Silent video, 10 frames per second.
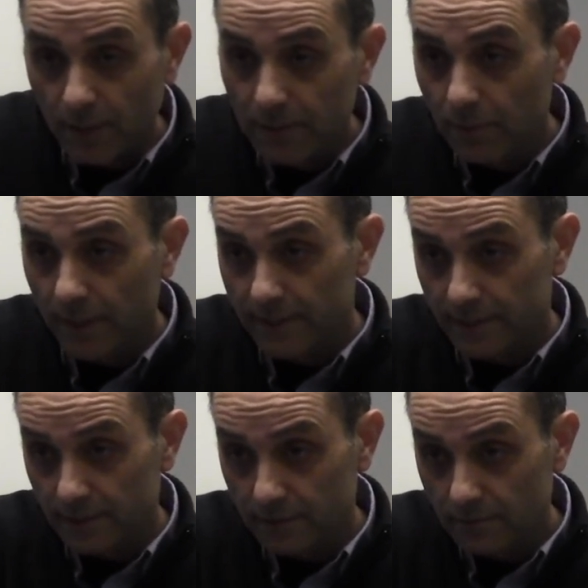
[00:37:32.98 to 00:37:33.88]
other
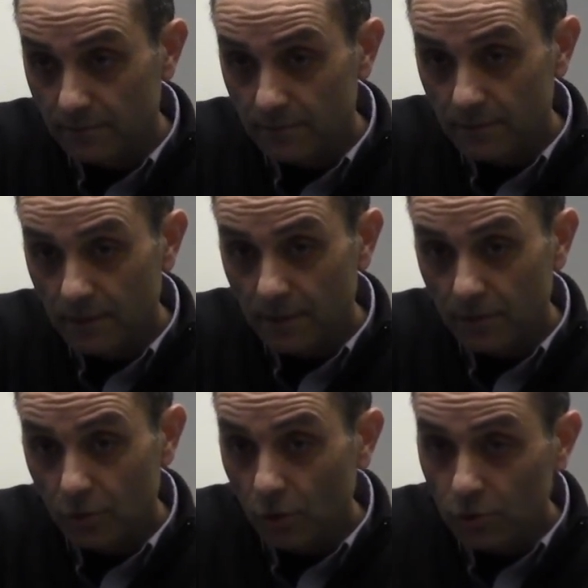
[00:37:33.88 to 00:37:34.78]
places
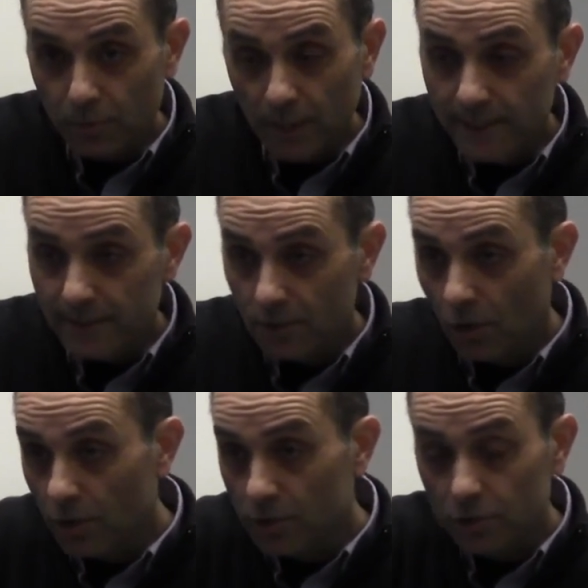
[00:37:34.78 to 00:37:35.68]
those places
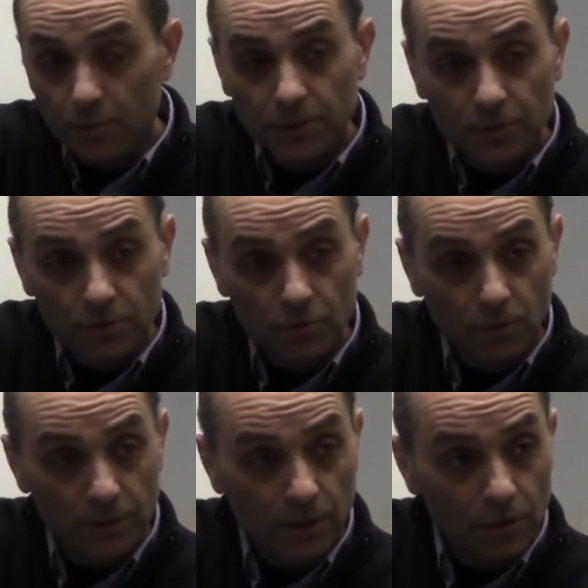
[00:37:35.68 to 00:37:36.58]
all contributed to
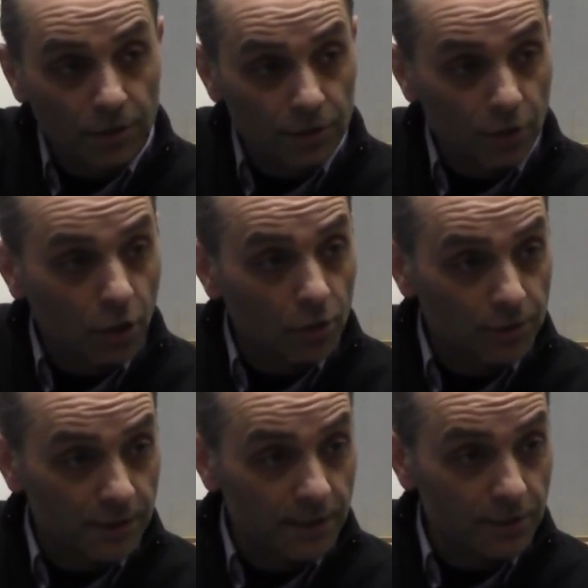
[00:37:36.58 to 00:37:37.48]
what the learner knows
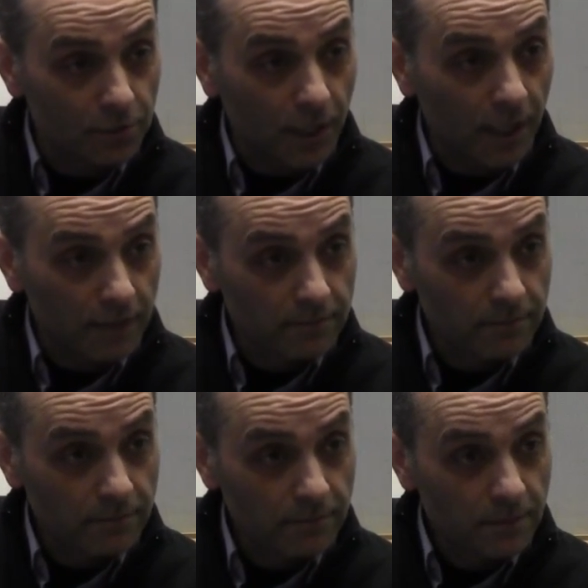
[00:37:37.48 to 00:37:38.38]
in this trial.
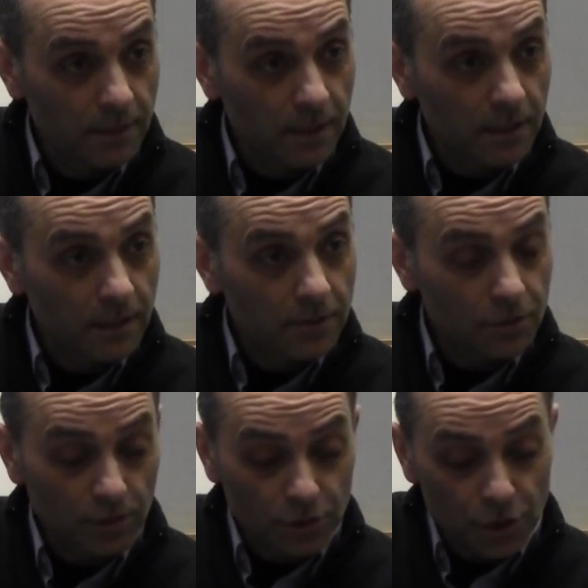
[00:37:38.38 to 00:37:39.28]
So
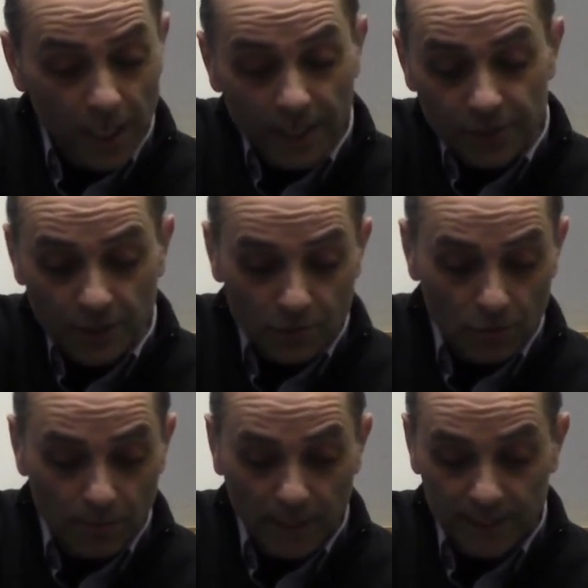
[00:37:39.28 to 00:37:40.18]
the change that
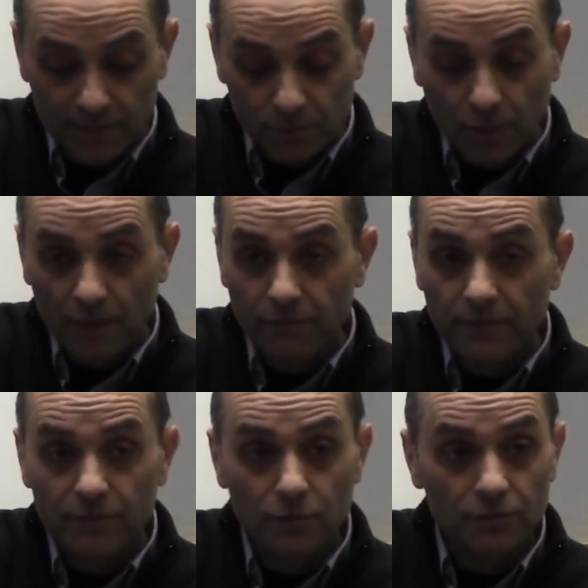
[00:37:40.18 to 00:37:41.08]
took place from trial
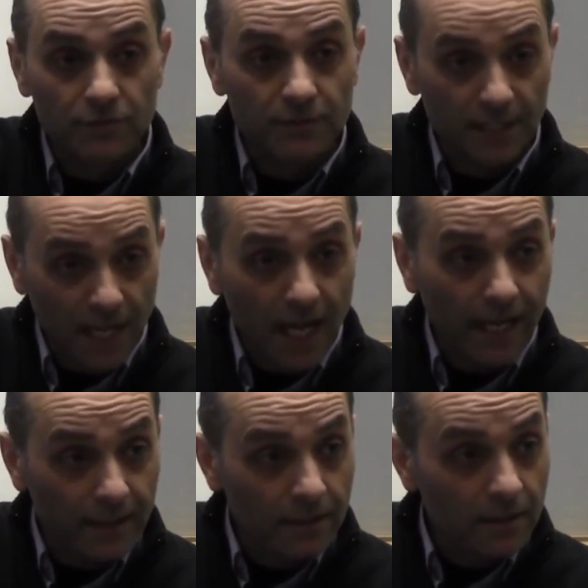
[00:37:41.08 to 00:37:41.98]
50 to
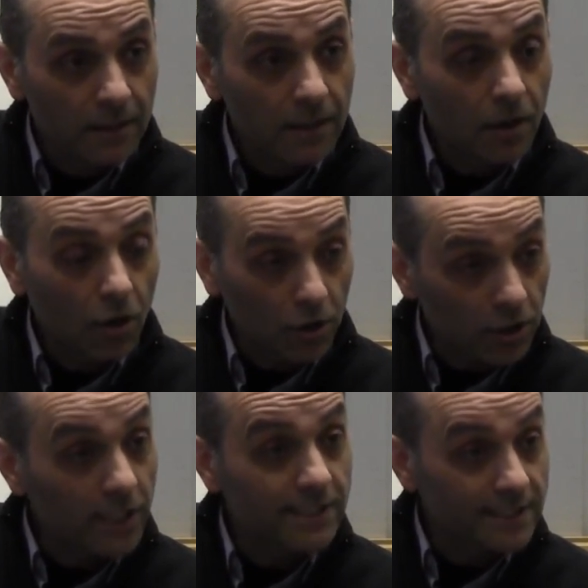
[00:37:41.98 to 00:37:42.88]
59 are
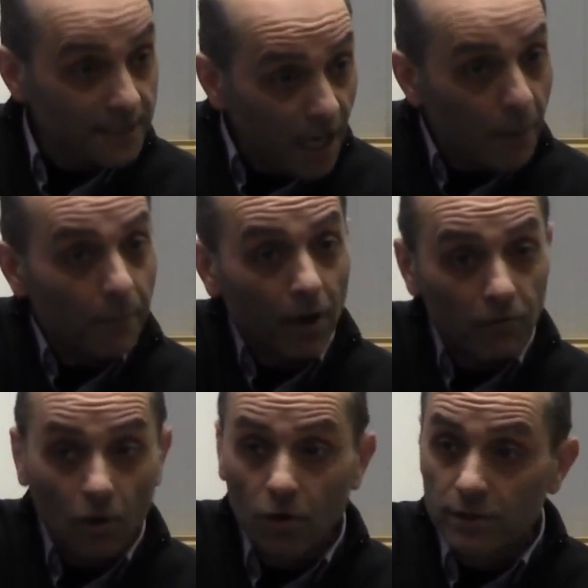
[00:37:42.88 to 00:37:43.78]
a sum of
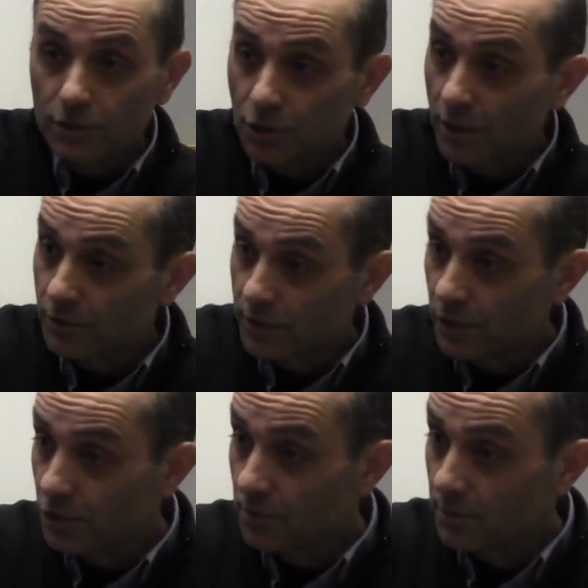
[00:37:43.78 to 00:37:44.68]
all these
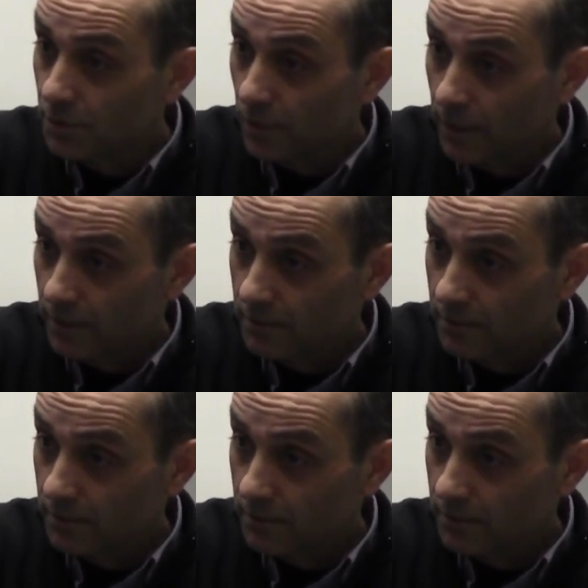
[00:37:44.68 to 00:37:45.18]
generalizations in between.